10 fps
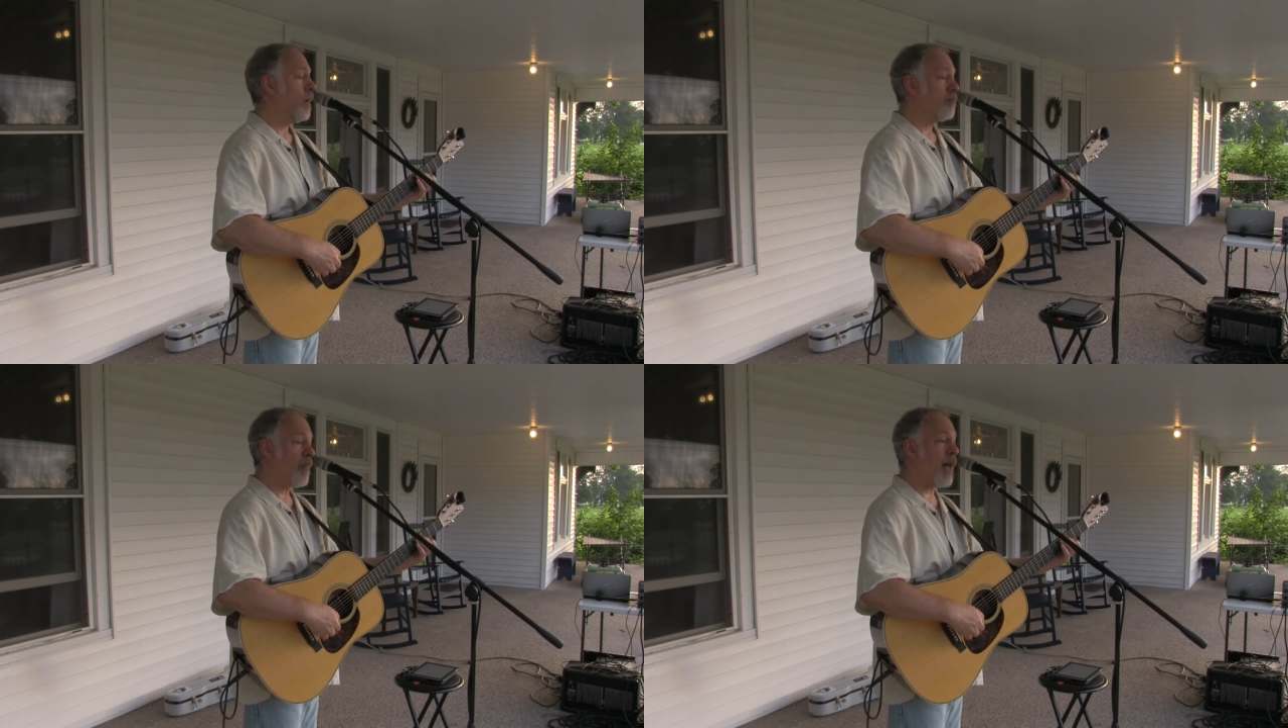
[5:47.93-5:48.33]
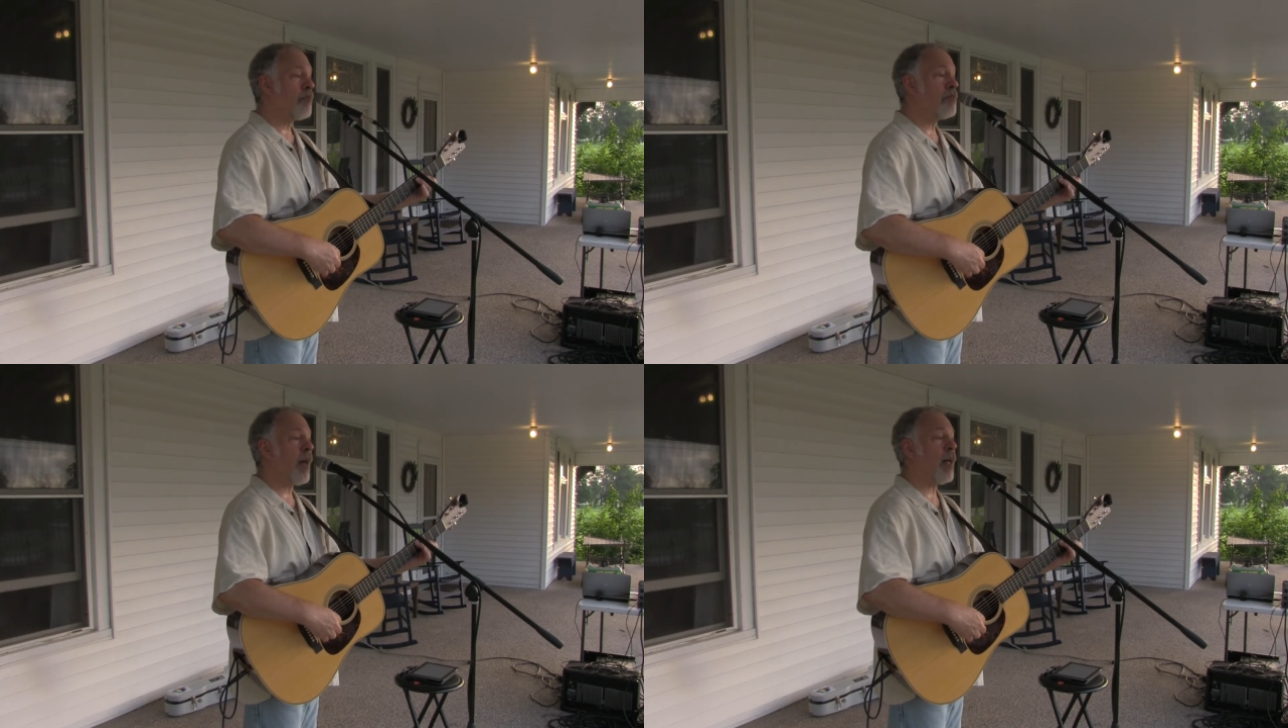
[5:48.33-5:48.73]
My
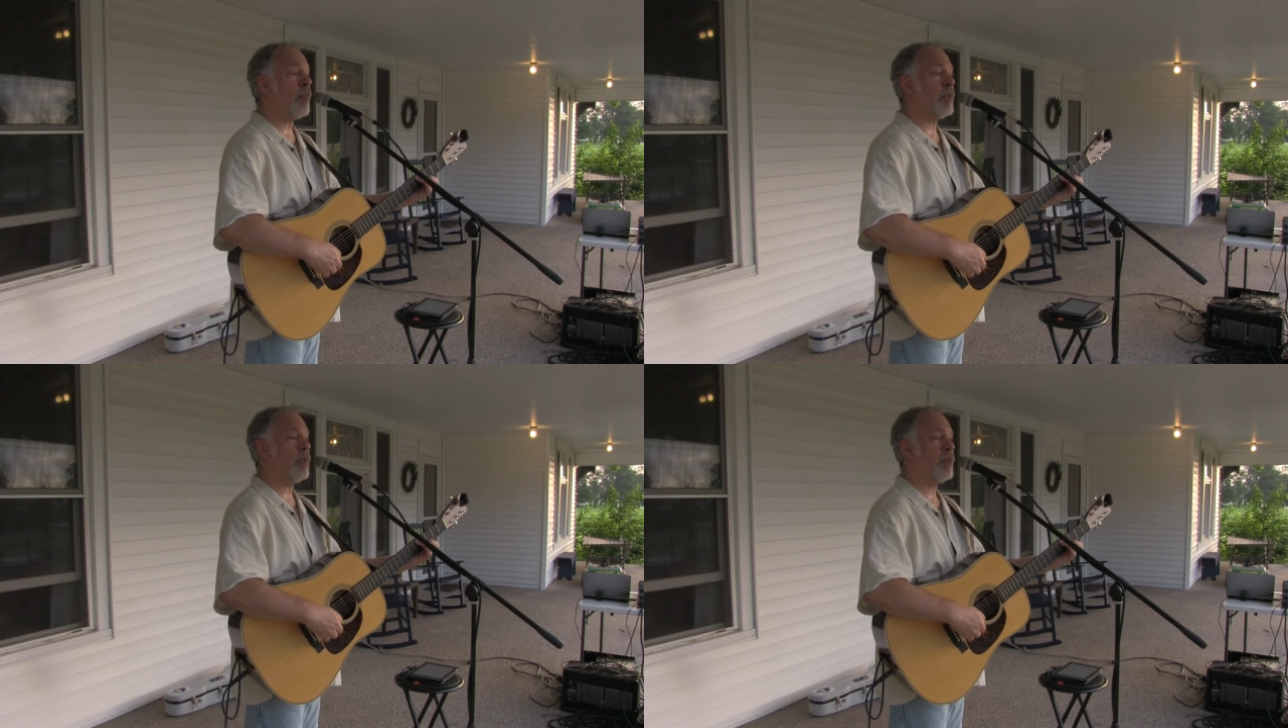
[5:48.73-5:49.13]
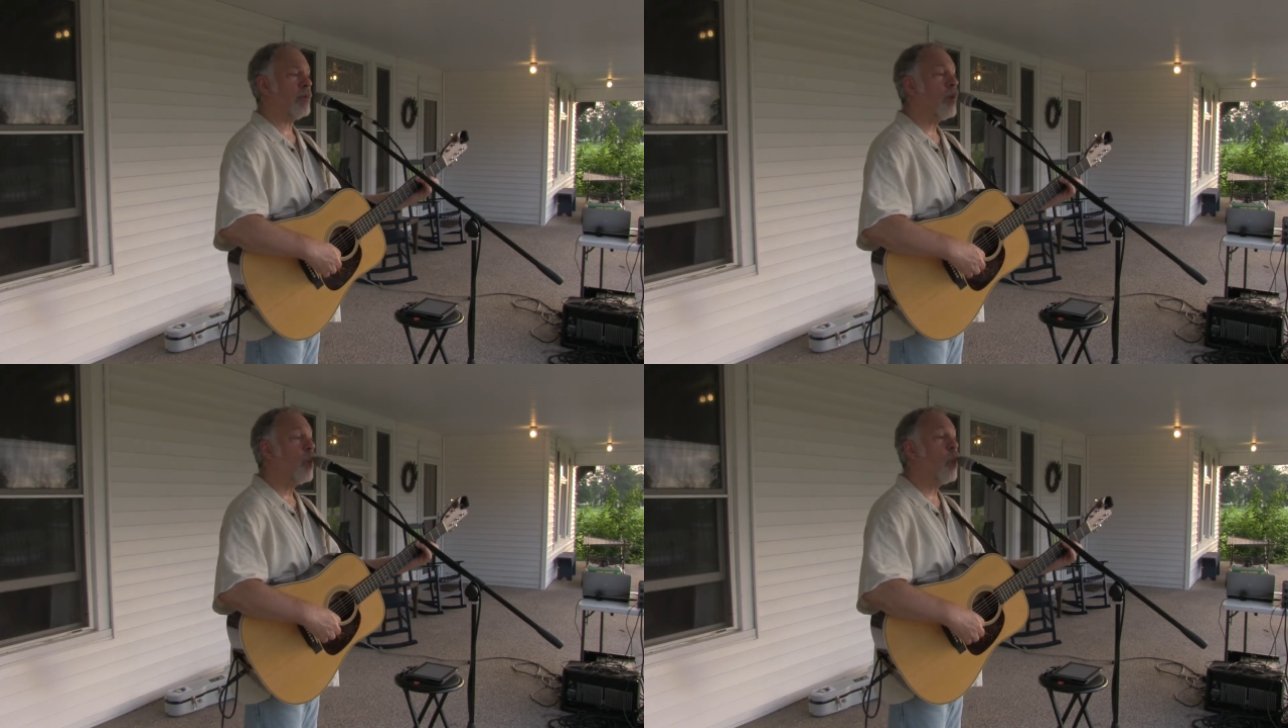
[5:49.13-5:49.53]
mama
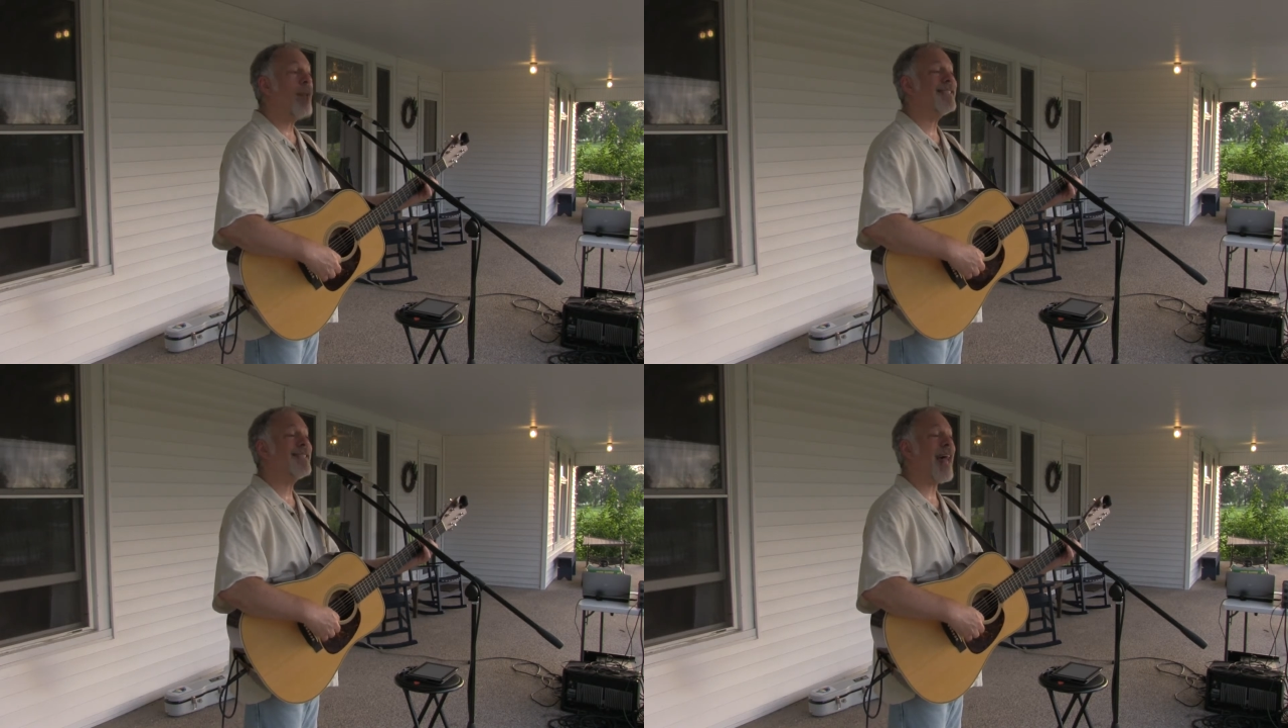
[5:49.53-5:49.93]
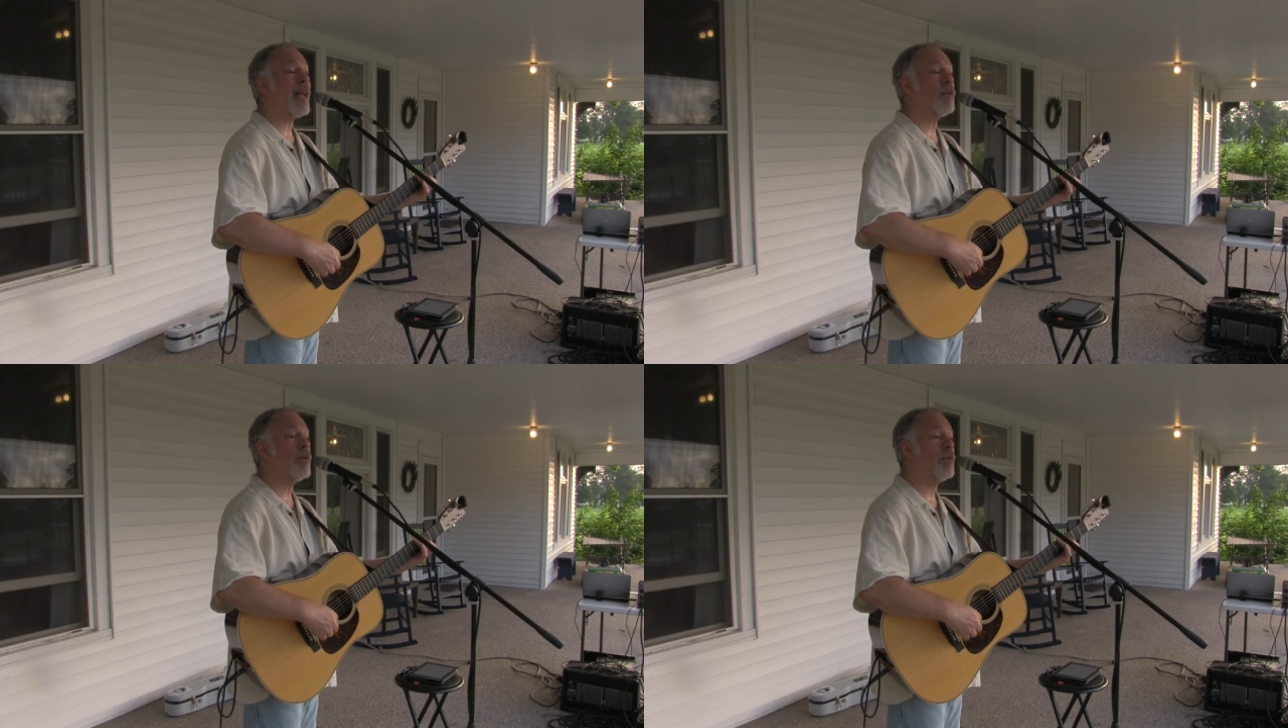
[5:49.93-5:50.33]
was that
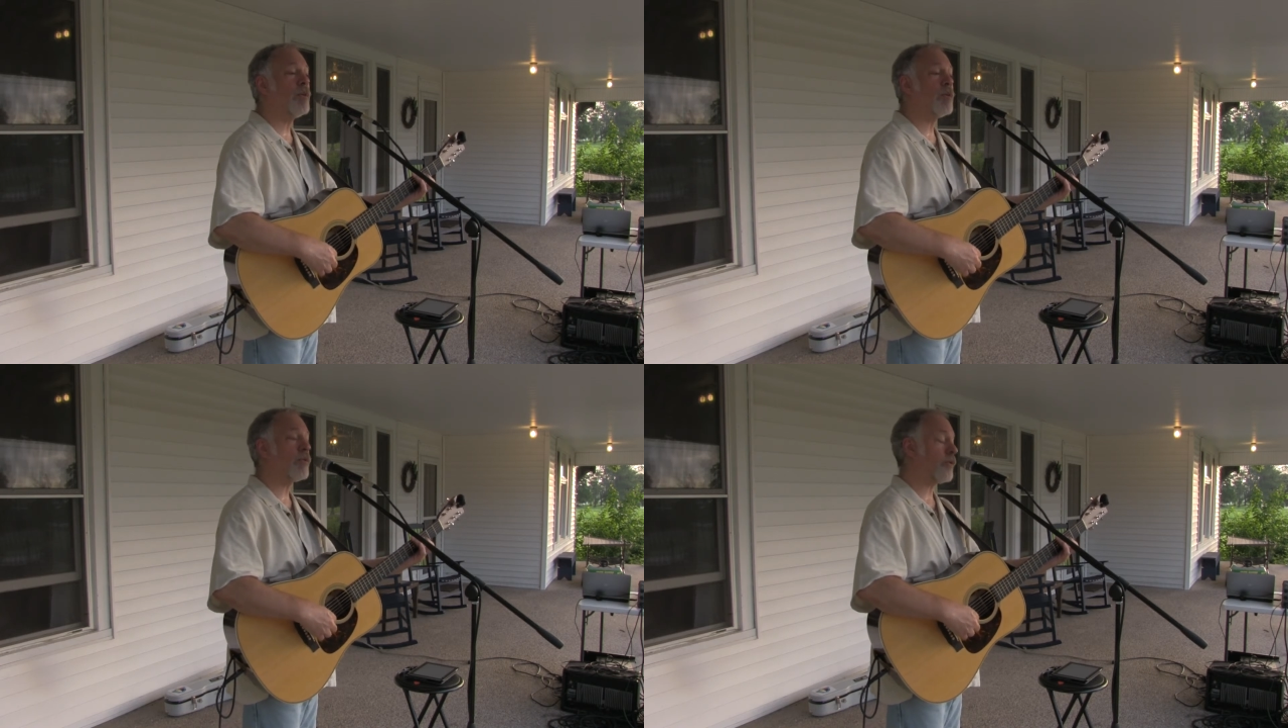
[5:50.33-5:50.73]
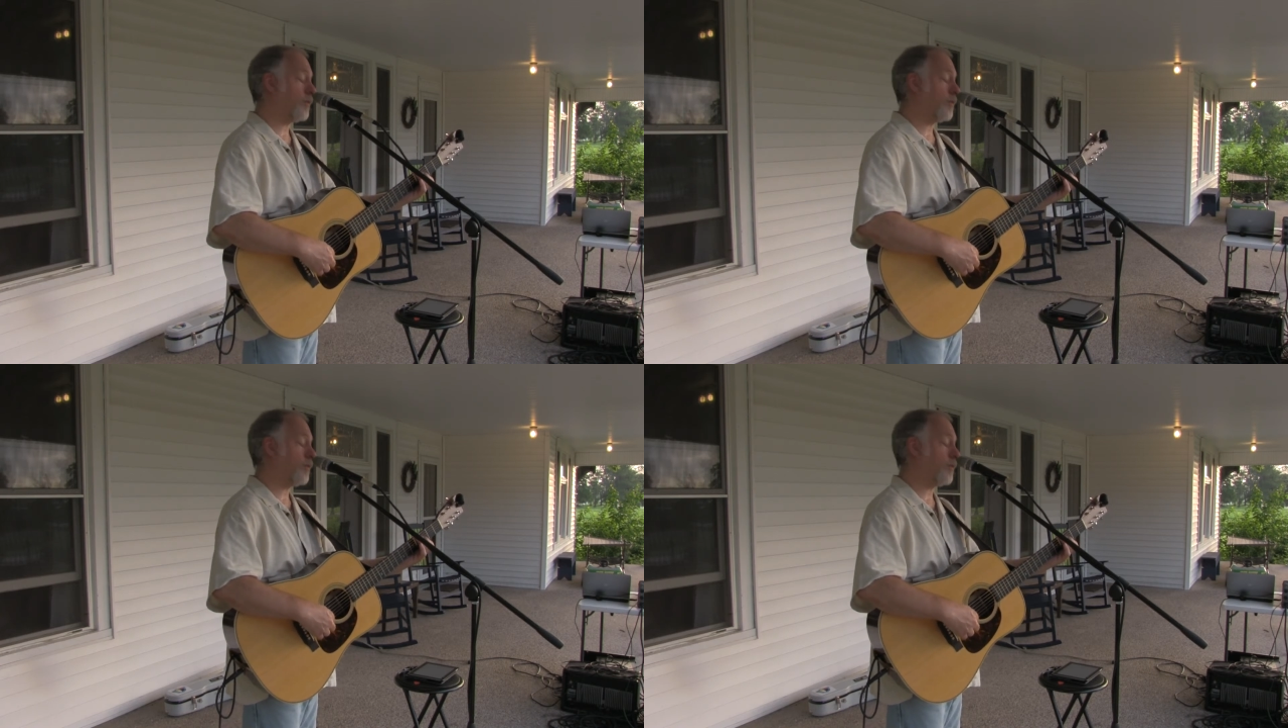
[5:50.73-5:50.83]
nurse.